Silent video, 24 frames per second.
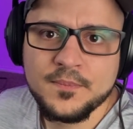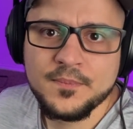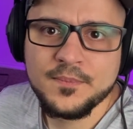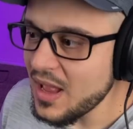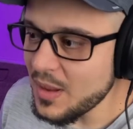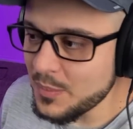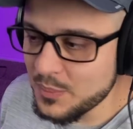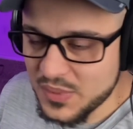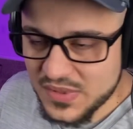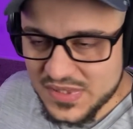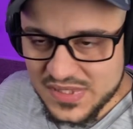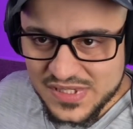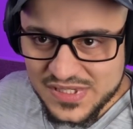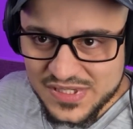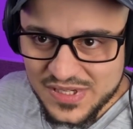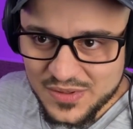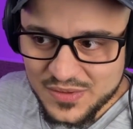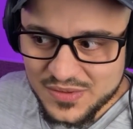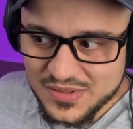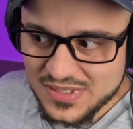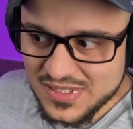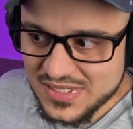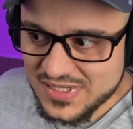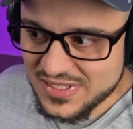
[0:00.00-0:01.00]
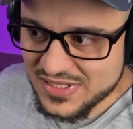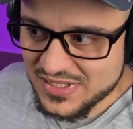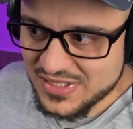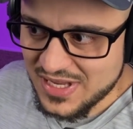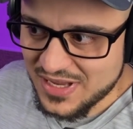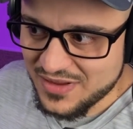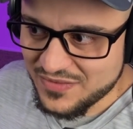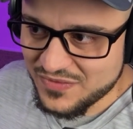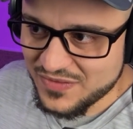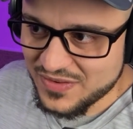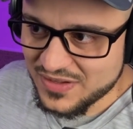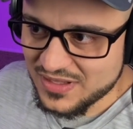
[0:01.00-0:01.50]
Episode
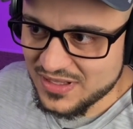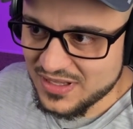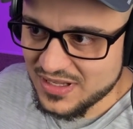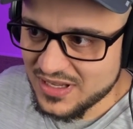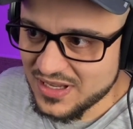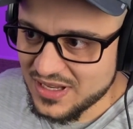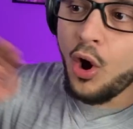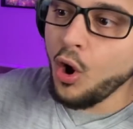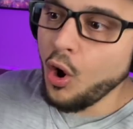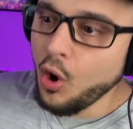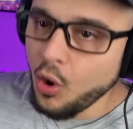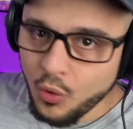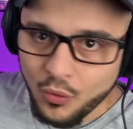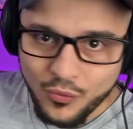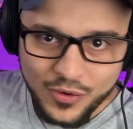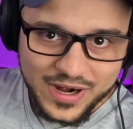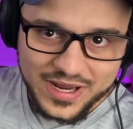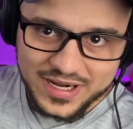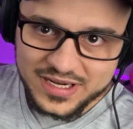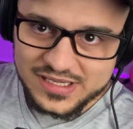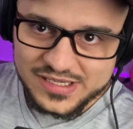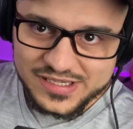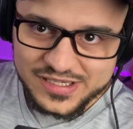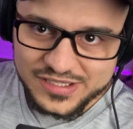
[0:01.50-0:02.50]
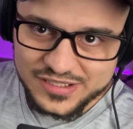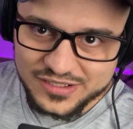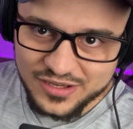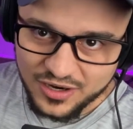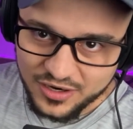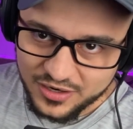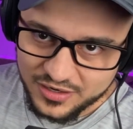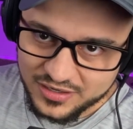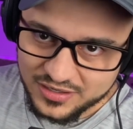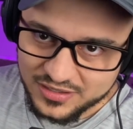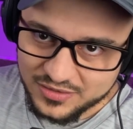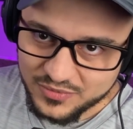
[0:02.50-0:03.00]
7 already
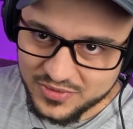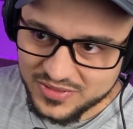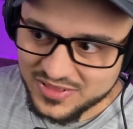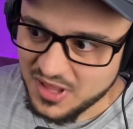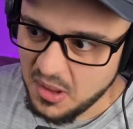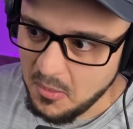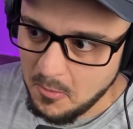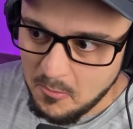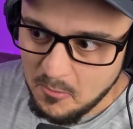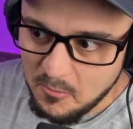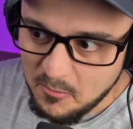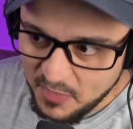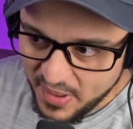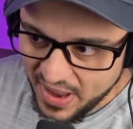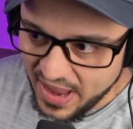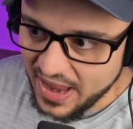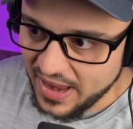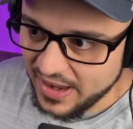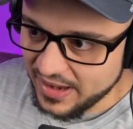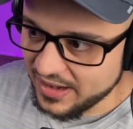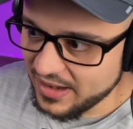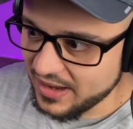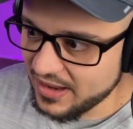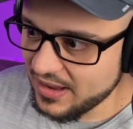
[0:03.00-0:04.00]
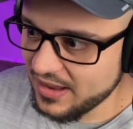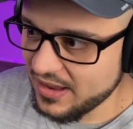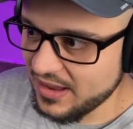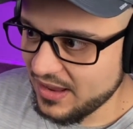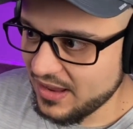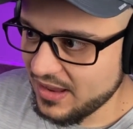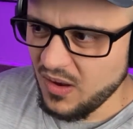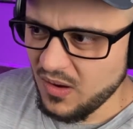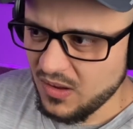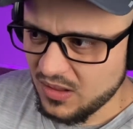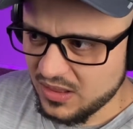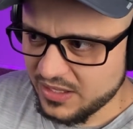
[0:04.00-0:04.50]
started with a bang.
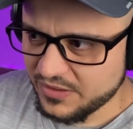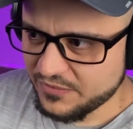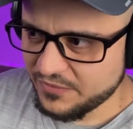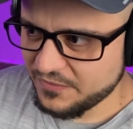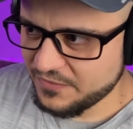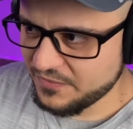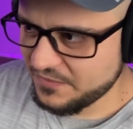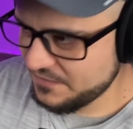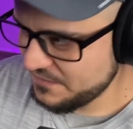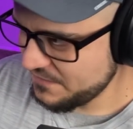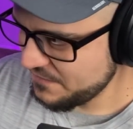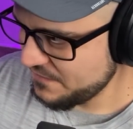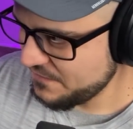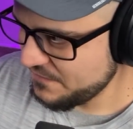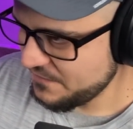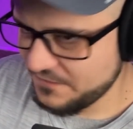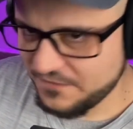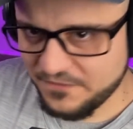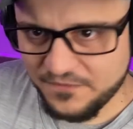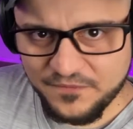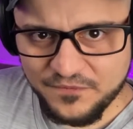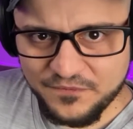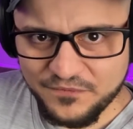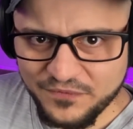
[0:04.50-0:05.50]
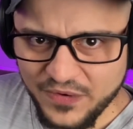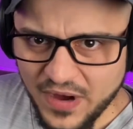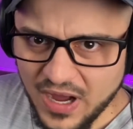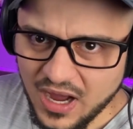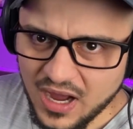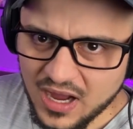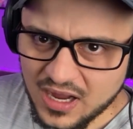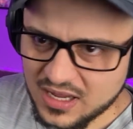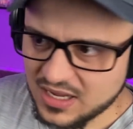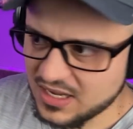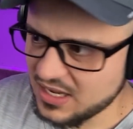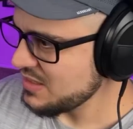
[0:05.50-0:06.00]
Holy
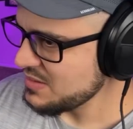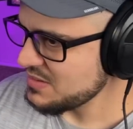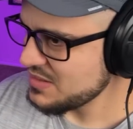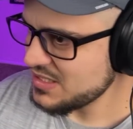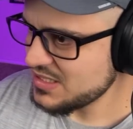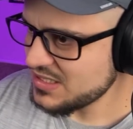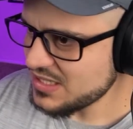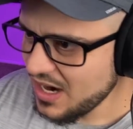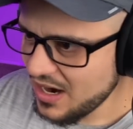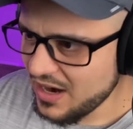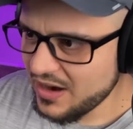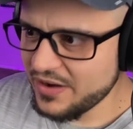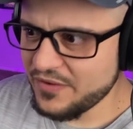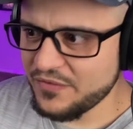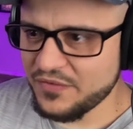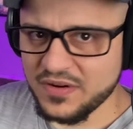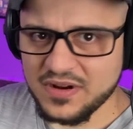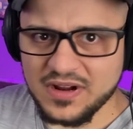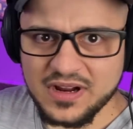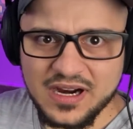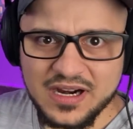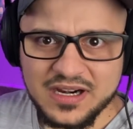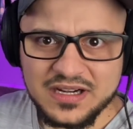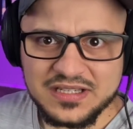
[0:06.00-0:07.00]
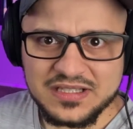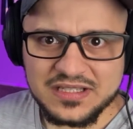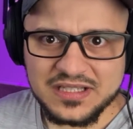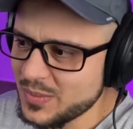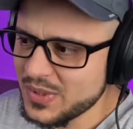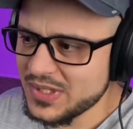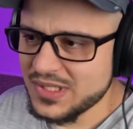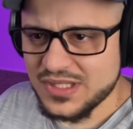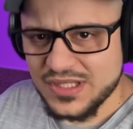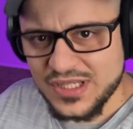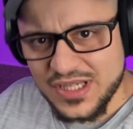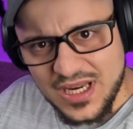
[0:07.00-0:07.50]
fuck! Sorry for cursing,
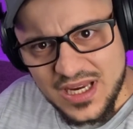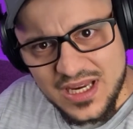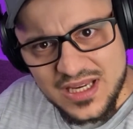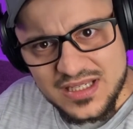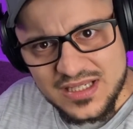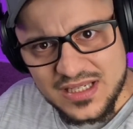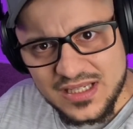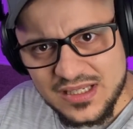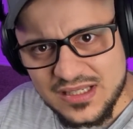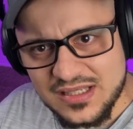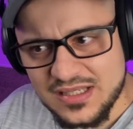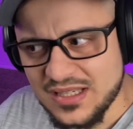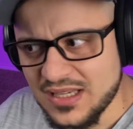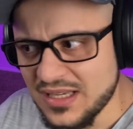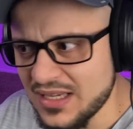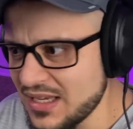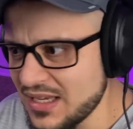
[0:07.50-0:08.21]
but Jesus.